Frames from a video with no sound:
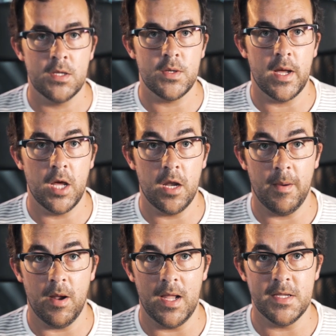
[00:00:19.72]
So I'd heard
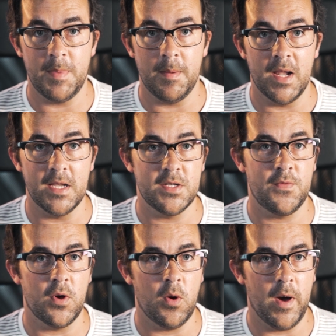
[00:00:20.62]
about Lensbaby lenses
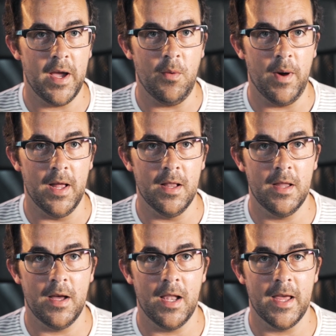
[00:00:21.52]
for quite a
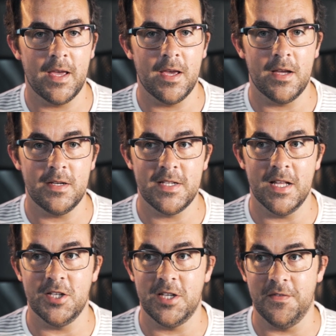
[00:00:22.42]
while. I like
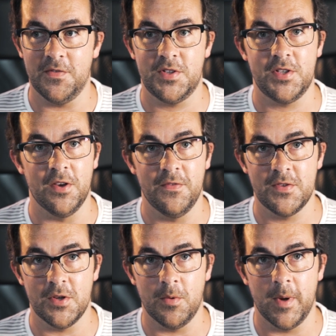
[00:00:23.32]
tilt shift stuff,
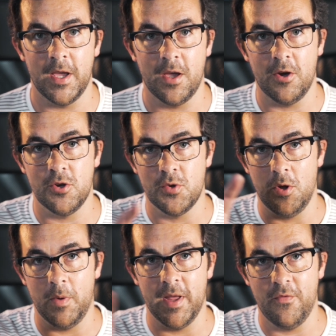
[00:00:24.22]
so where you can
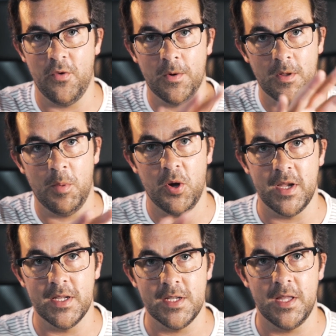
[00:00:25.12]
control where the focal
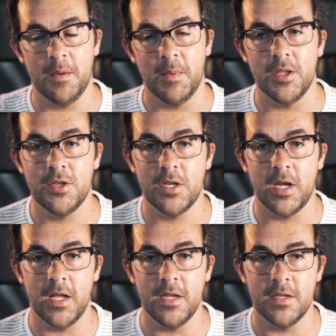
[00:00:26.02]
point is in the image,
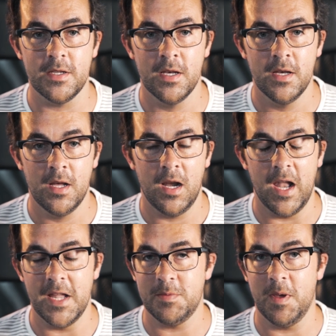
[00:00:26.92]
and
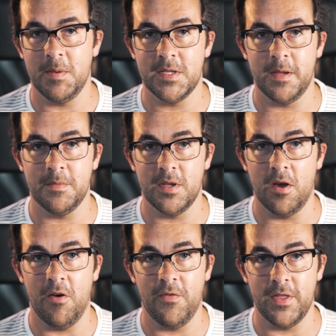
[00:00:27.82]
Lensbaby seem
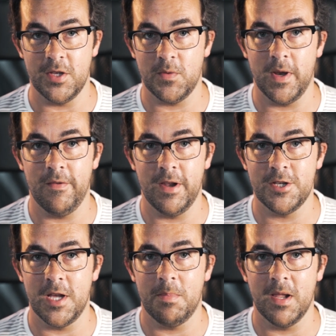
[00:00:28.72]
to offer these really
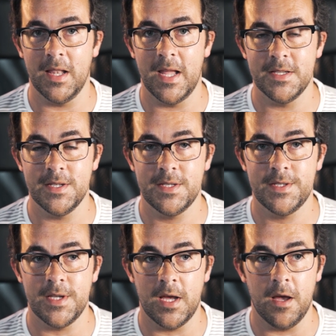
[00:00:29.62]
cheap little lenses.